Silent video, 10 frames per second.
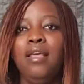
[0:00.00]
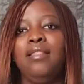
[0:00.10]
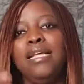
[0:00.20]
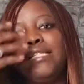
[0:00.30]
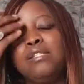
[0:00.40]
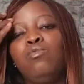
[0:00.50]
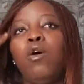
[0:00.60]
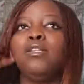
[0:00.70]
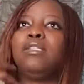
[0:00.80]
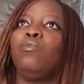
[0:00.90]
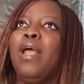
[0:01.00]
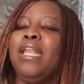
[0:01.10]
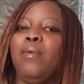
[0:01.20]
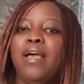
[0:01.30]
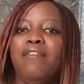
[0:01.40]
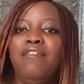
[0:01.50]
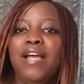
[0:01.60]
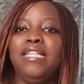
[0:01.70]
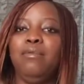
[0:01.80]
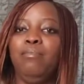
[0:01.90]
This was when they were
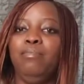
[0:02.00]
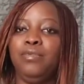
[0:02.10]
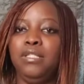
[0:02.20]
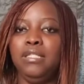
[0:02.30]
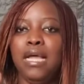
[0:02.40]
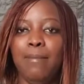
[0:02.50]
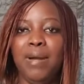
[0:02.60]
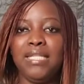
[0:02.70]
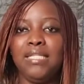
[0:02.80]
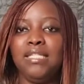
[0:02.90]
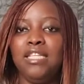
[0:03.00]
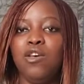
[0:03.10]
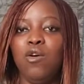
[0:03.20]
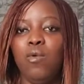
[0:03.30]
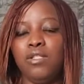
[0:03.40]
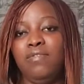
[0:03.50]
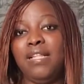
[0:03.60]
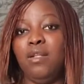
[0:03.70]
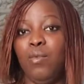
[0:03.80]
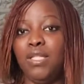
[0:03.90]
fighting. Their Blessing CEO was
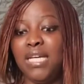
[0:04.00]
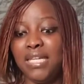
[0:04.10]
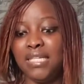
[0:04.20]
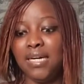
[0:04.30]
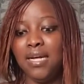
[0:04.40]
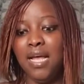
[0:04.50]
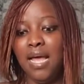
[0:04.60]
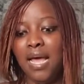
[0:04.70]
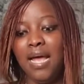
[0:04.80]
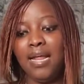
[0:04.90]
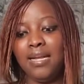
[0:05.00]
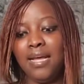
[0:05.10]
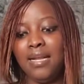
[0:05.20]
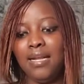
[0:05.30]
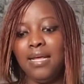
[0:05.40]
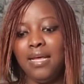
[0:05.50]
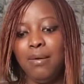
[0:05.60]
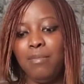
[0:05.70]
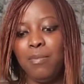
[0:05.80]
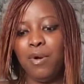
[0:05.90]
fighting with Tacha, and then
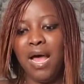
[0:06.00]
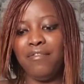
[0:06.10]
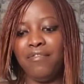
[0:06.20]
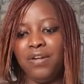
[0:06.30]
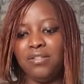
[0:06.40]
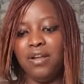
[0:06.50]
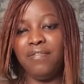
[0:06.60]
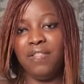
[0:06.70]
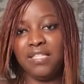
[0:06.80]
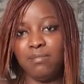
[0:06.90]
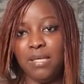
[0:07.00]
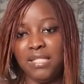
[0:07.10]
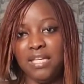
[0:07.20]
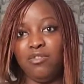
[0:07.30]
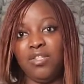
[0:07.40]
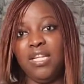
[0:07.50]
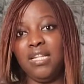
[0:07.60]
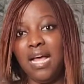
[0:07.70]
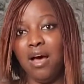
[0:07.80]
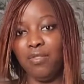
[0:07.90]
people have retrieved this message to send
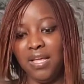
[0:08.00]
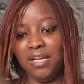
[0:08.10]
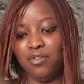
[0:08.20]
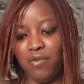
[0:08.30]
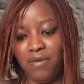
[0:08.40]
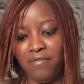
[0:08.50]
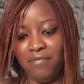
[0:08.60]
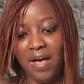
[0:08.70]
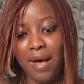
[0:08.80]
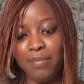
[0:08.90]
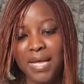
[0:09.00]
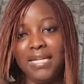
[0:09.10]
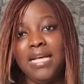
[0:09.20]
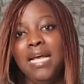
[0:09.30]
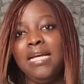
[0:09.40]
it out there to confirm that